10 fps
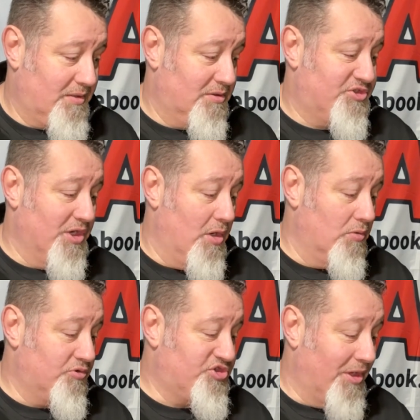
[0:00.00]

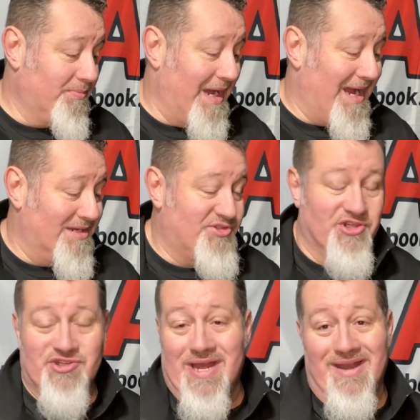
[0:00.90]
So some guys
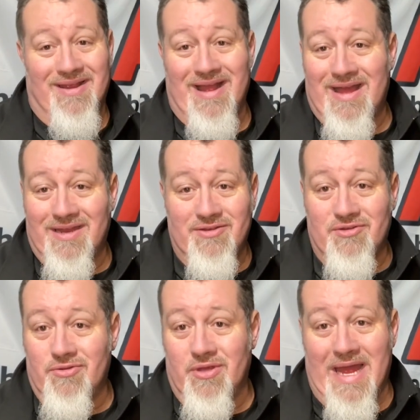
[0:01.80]
just kind of got
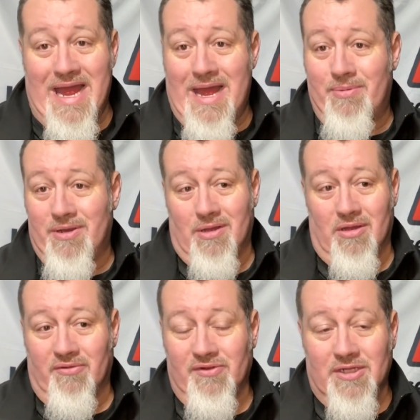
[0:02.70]
into the habit of